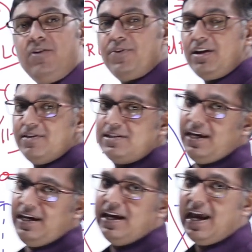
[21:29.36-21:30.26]
of
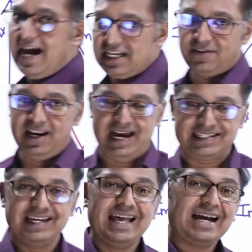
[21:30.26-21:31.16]
frequency as well
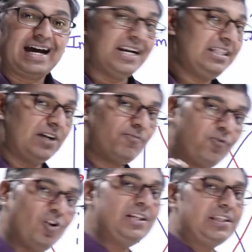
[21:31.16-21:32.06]
as current that
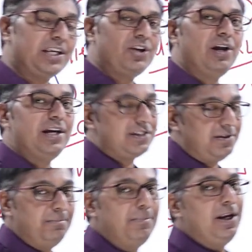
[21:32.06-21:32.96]
flows the circuit
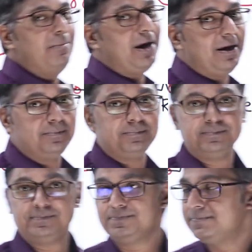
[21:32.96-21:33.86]
is
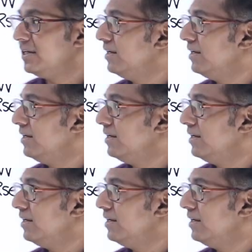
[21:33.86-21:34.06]
minimum.